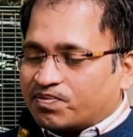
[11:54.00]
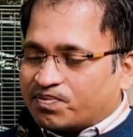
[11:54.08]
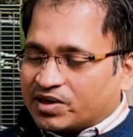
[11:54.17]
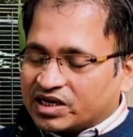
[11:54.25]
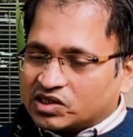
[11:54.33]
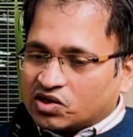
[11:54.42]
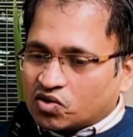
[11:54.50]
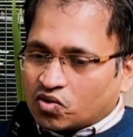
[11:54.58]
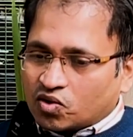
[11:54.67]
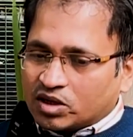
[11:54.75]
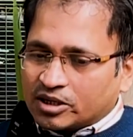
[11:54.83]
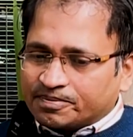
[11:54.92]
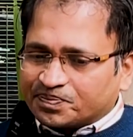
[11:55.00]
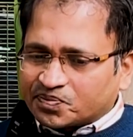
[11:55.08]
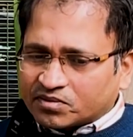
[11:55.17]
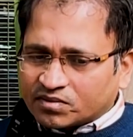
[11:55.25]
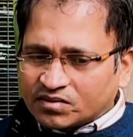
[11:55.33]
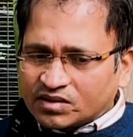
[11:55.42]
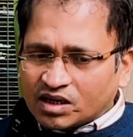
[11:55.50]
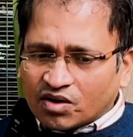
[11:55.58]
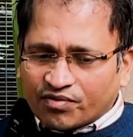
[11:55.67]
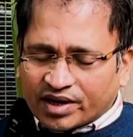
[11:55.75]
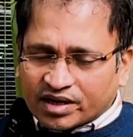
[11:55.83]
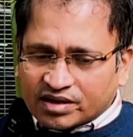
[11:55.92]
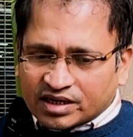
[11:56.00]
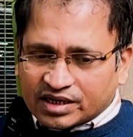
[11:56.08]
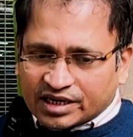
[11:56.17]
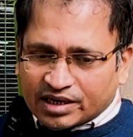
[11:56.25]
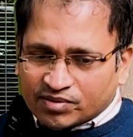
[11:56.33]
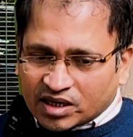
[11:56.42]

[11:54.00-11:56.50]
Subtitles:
plays a role where the team